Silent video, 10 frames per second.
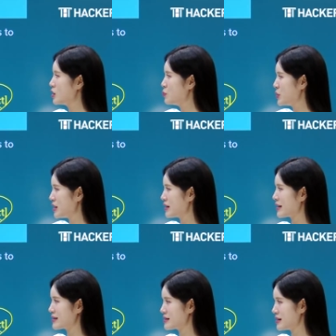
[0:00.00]
B
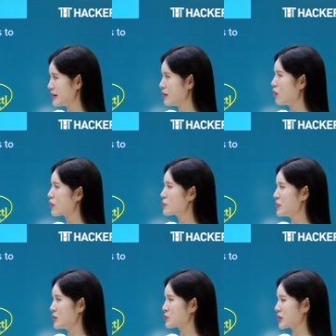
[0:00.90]
and C are
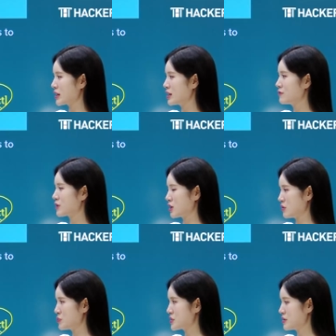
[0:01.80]
main predicate
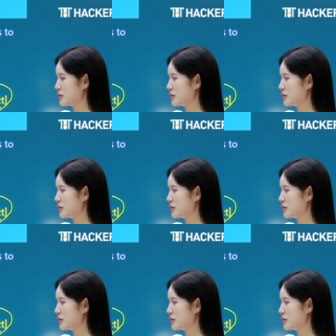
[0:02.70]
verbs.